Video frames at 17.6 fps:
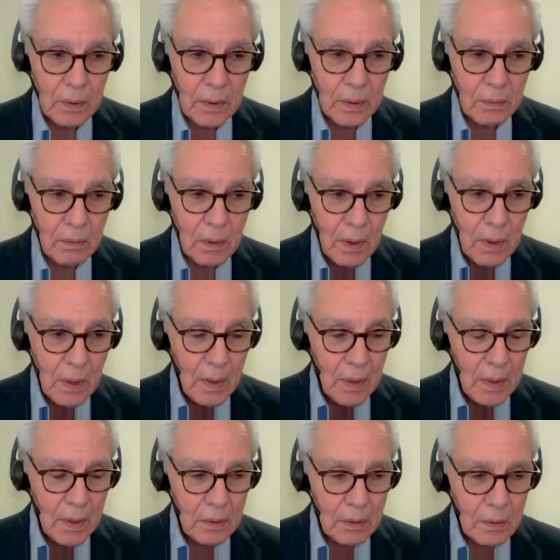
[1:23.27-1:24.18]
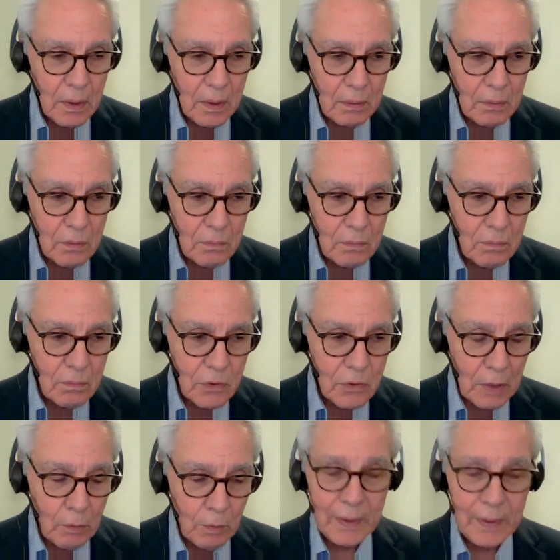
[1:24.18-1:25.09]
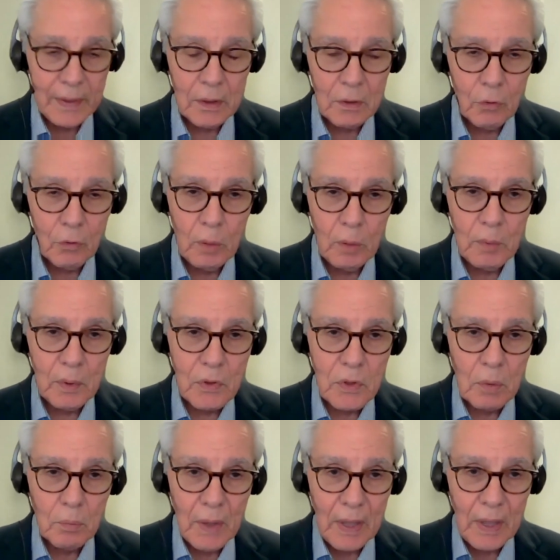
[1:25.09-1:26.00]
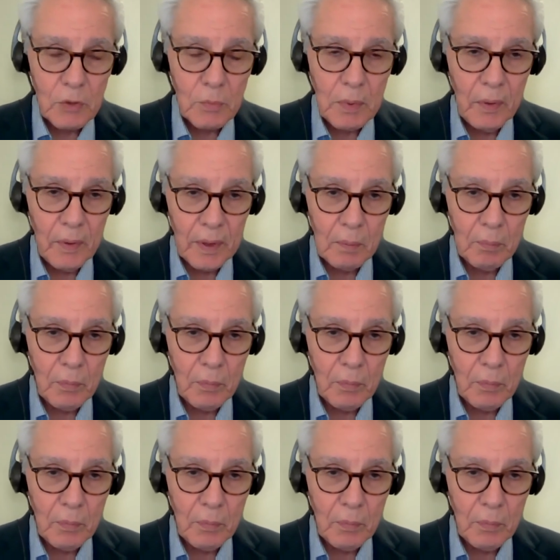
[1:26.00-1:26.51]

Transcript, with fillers: It, it, it genuinely contributes to prosperity,